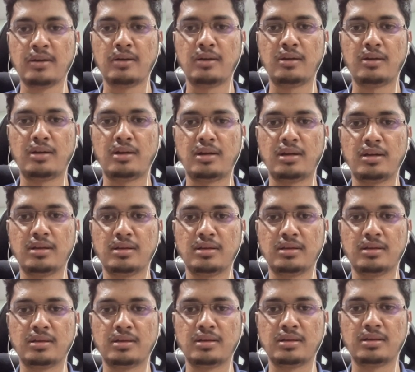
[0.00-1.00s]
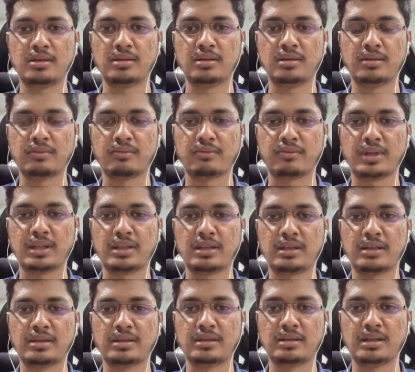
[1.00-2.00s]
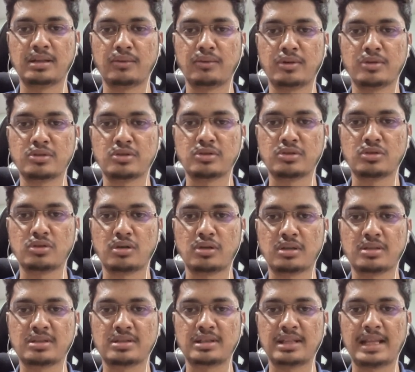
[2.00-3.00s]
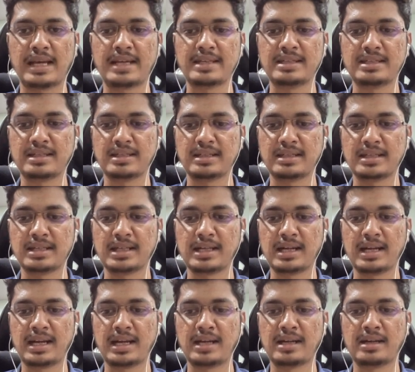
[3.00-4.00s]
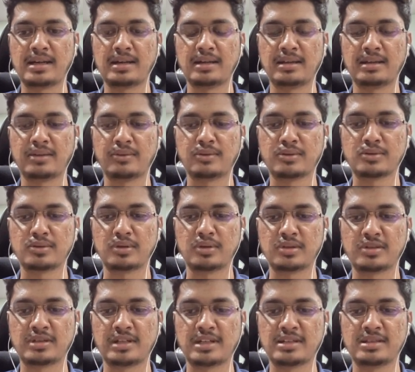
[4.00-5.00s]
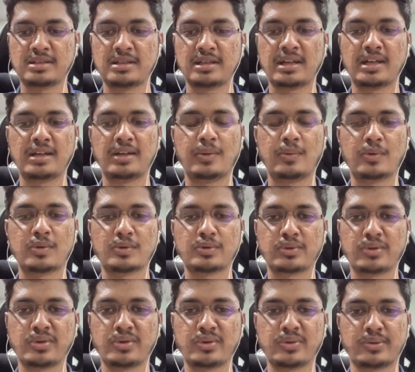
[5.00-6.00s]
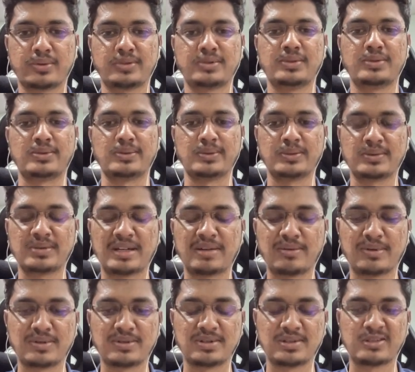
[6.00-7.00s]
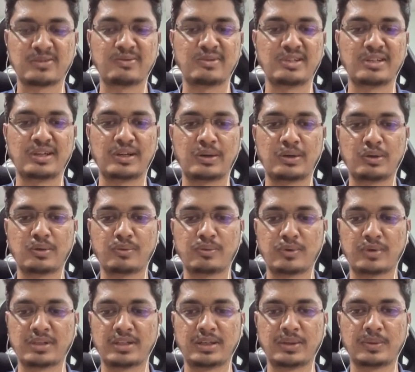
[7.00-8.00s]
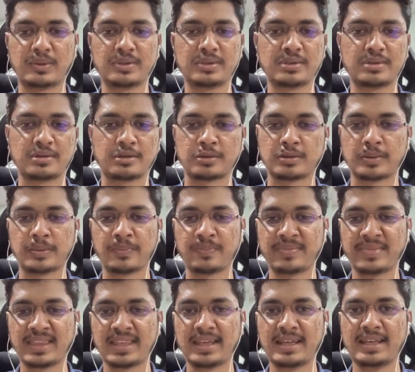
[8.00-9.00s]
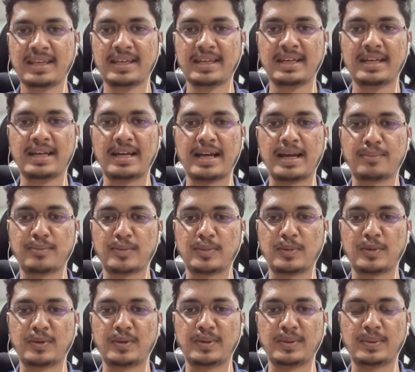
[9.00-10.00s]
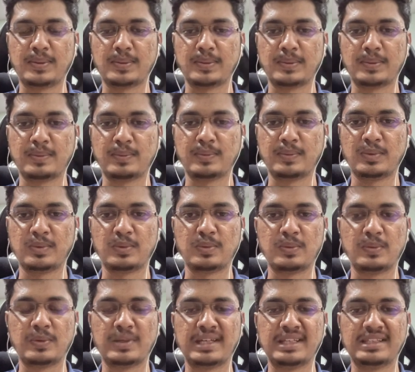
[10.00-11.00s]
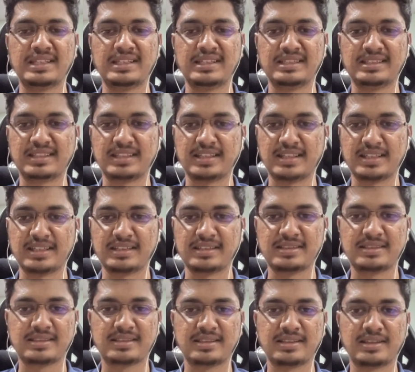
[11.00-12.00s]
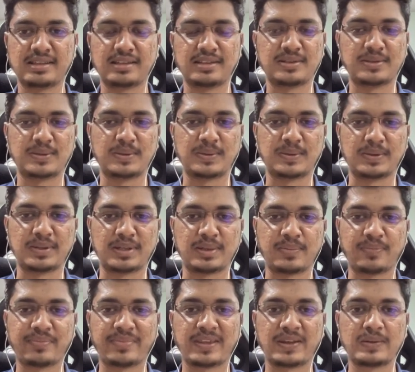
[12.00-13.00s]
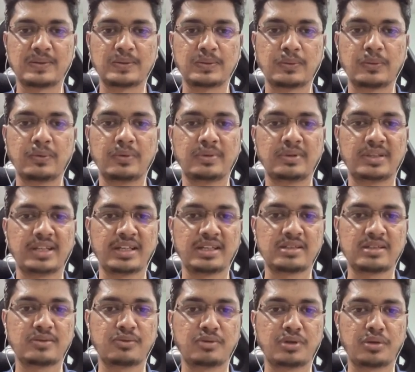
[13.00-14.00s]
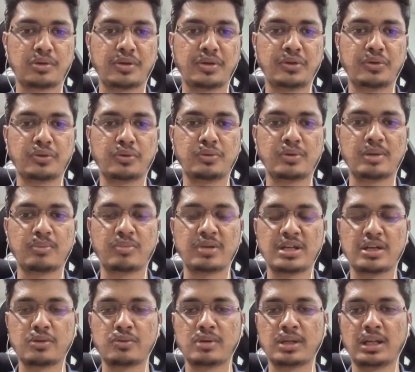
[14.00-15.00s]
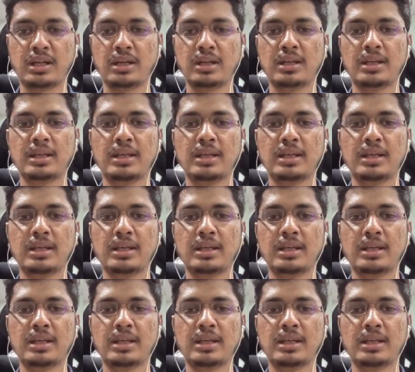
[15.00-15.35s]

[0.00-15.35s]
on when there was not a slash here and there was not a slash here and it was throwing course issue. So I was just figuring out what it was. So I'm not going to do any risky things in this tutorial. So next we're going to do API URL.